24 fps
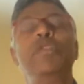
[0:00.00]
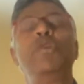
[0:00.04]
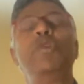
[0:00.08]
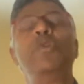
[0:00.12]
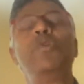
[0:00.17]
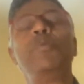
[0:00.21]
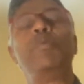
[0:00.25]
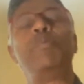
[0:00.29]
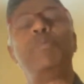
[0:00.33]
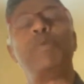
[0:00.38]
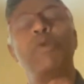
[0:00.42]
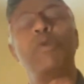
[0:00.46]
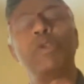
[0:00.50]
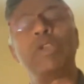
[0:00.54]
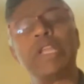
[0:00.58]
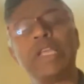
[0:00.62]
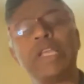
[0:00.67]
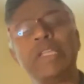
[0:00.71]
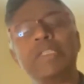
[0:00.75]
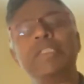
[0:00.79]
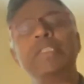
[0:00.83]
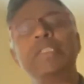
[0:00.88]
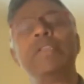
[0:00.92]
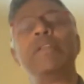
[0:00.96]
through
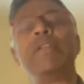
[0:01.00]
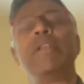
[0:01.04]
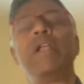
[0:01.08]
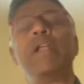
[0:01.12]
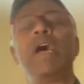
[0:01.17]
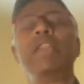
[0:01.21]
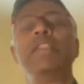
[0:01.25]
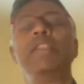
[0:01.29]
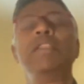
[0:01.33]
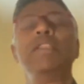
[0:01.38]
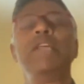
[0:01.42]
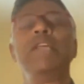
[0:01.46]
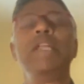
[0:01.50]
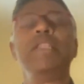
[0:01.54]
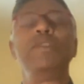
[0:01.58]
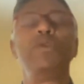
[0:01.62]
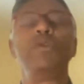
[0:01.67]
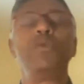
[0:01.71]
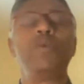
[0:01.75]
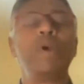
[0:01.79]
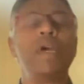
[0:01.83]
protest rather than through